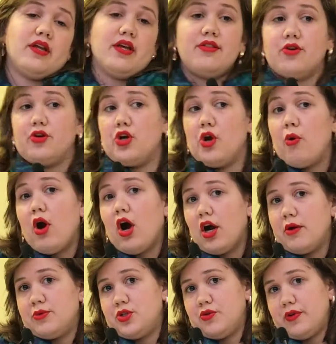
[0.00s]
either no
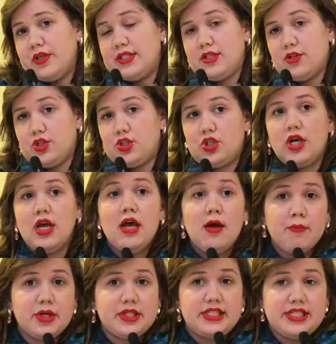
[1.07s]
harm to research
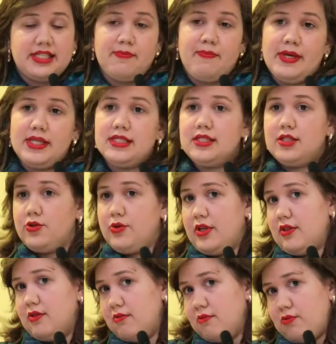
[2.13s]
participants,
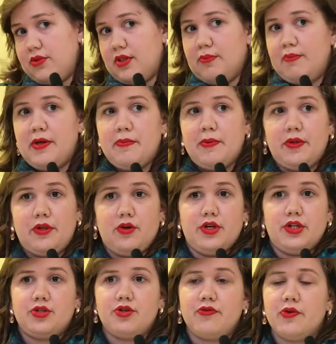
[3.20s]
doing the people you're
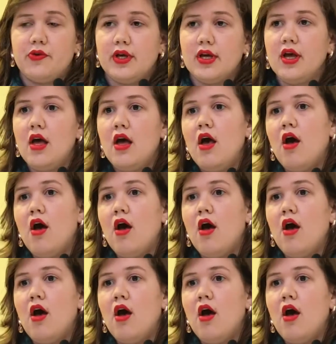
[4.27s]
interviewing,